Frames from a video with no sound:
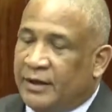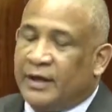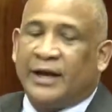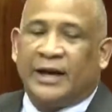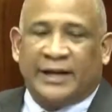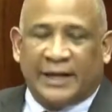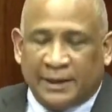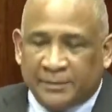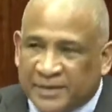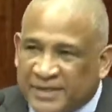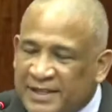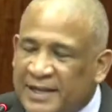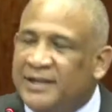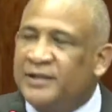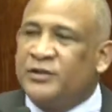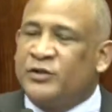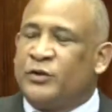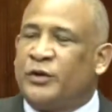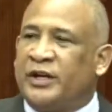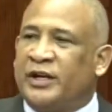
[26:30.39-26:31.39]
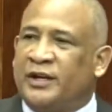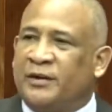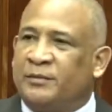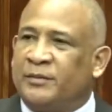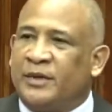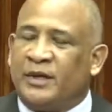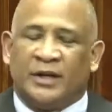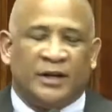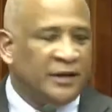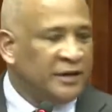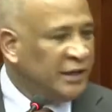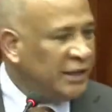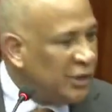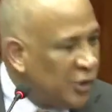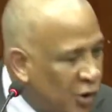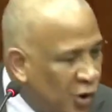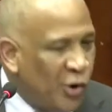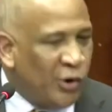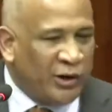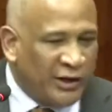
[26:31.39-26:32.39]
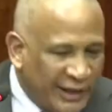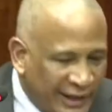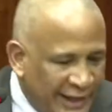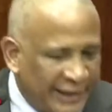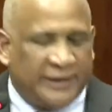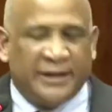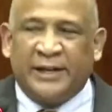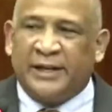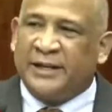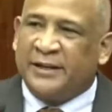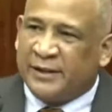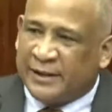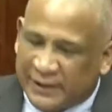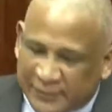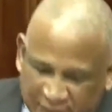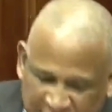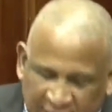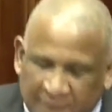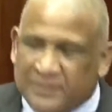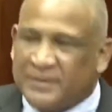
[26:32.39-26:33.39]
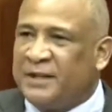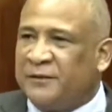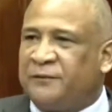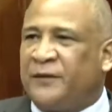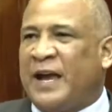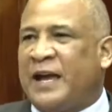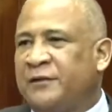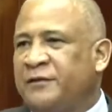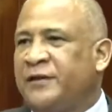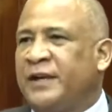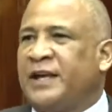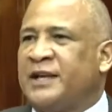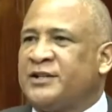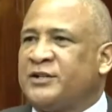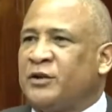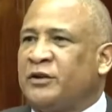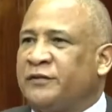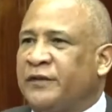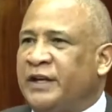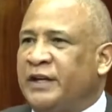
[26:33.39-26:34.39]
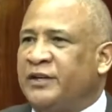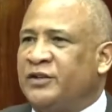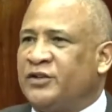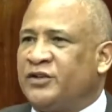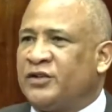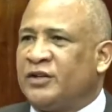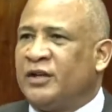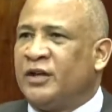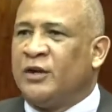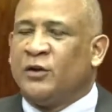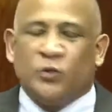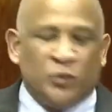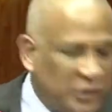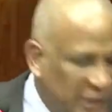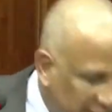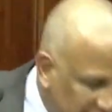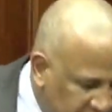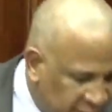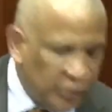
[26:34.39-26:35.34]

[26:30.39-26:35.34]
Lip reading: And I'm saying to him, the old lady is 75 years of age, who does